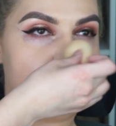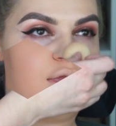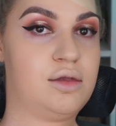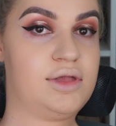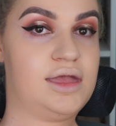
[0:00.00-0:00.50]

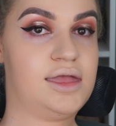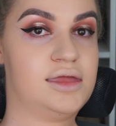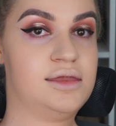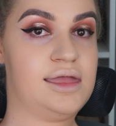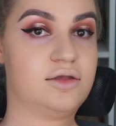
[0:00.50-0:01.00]
Okay,
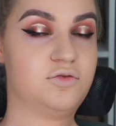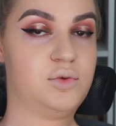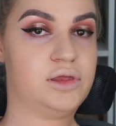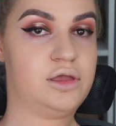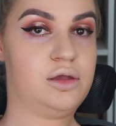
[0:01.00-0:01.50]
next we're
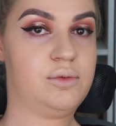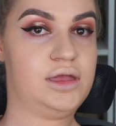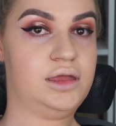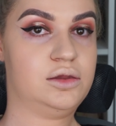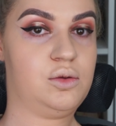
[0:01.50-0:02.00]
going to go
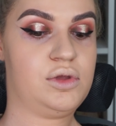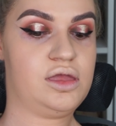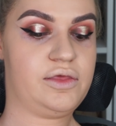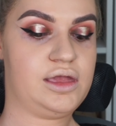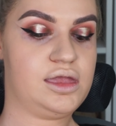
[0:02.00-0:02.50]
in
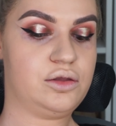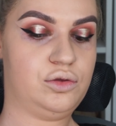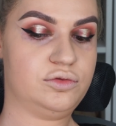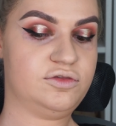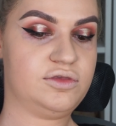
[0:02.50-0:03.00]
with a
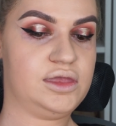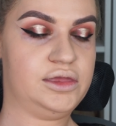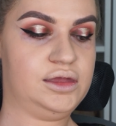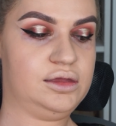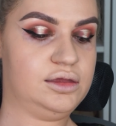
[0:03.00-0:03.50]

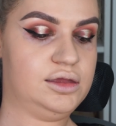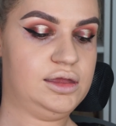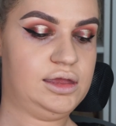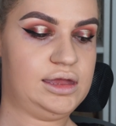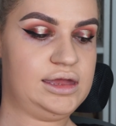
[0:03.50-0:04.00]
concealer.
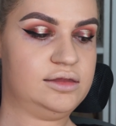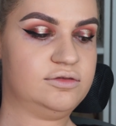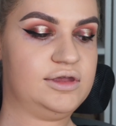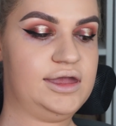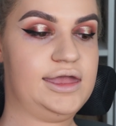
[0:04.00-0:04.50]

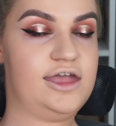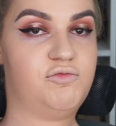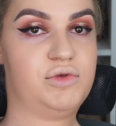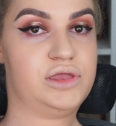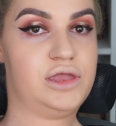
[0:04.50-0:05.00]
And I
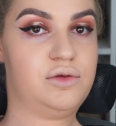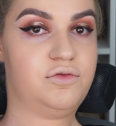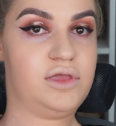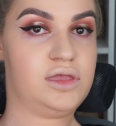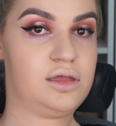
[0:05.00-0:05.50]
have been
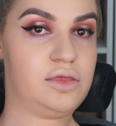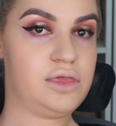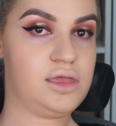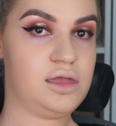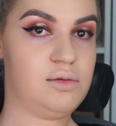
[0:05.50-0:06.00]
using
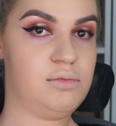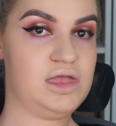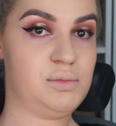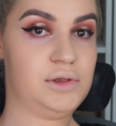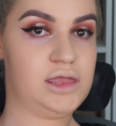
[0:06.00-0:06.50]
the
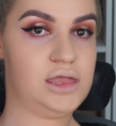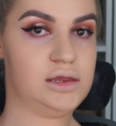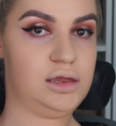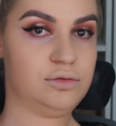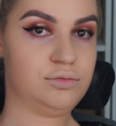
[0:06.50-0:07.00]

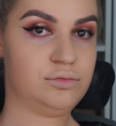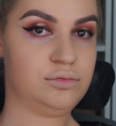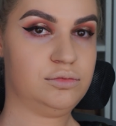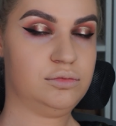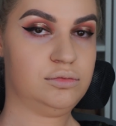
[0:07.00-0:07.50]
Maybelline,
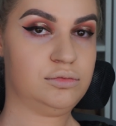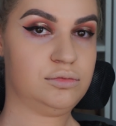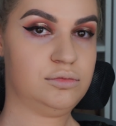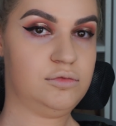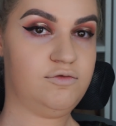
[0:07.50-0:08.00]

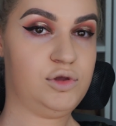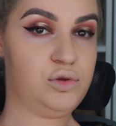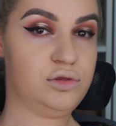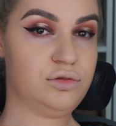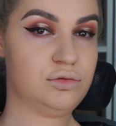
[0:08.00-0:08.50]

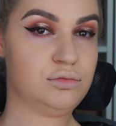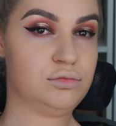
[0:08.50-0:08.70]
focus.